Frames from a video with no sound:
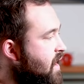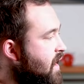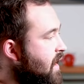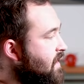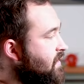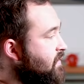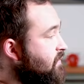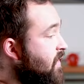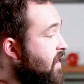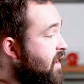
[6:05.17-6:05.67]

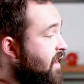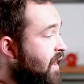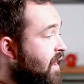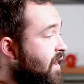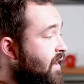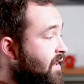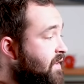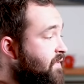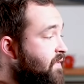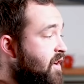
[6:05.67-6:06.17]
It's very
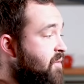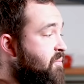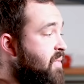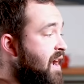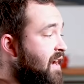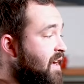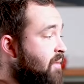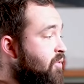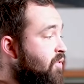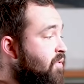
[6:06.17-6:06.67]
light, it's very
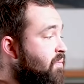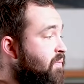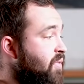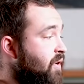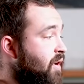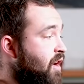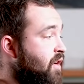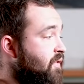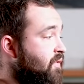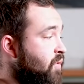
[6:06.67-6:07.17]
packable,
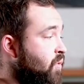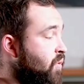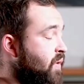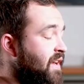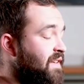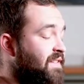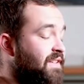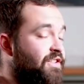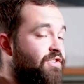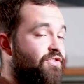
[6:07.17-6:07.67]
but overall
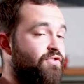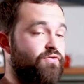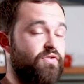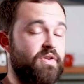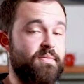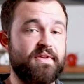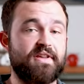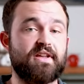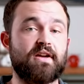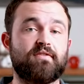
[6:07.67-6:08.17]
it's
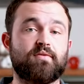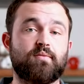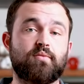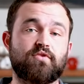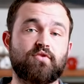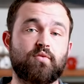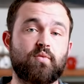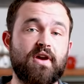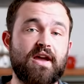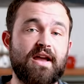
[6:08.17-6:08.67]
extremely
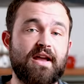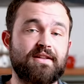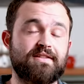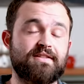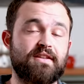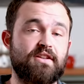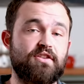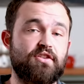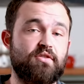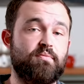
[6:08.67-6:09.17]
comfortable to wear and
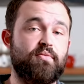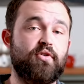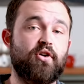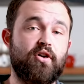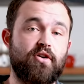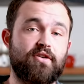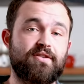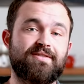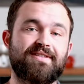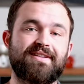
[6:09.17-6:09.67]
something you can
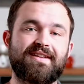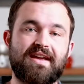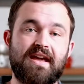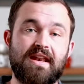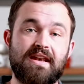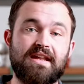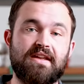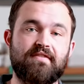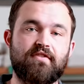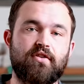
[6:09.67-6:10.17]
put on
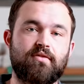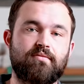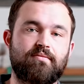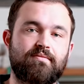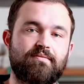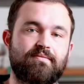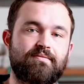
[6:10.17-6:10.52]
and leave on.